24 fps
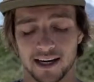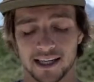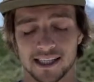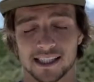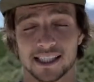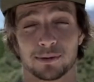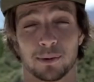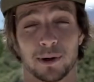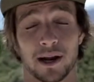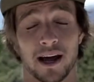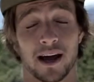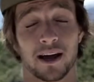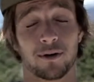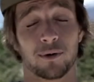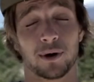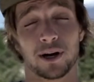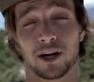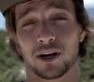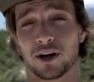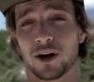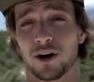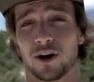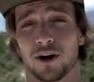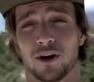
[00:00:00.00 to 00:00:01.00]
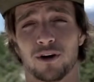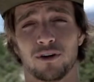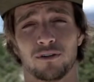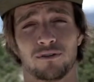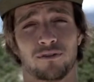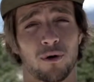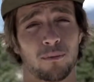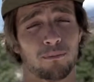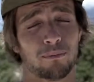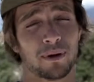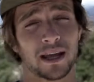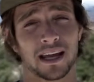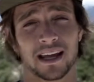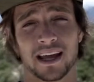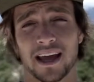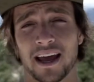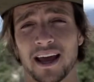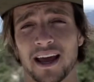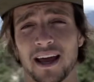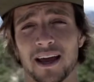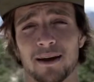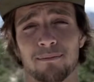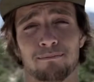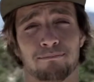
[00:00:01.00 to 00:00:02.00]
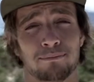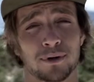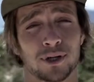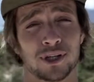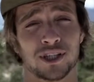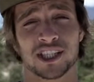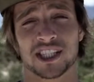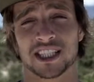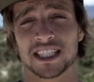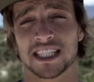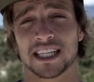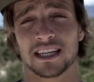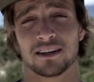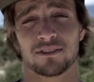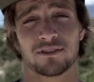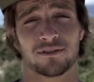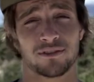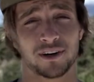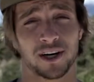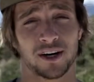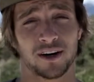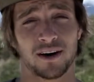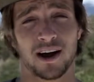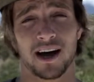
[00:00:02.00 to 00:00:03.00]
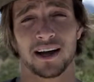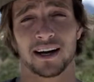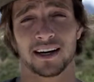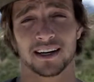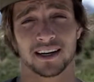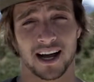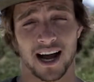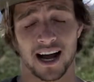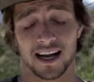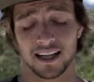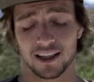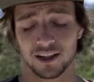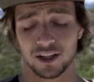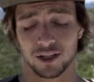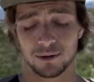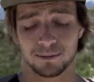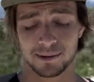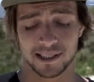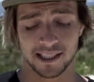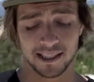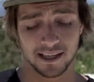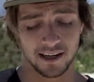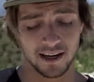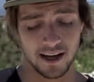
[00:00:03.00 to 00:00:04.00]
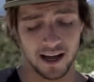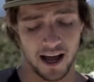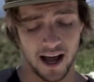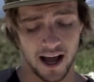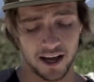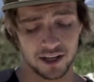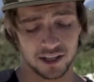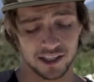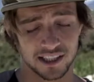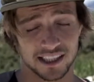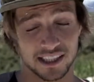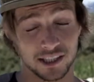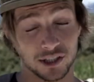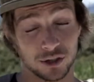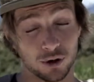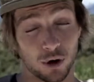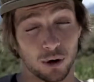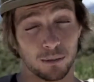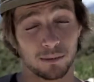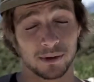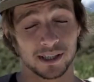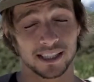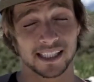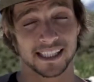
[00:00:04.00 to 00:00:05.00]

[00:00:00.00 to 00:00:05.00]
is when I want to go for big air, boosting, free ride and kite loops, I use the normal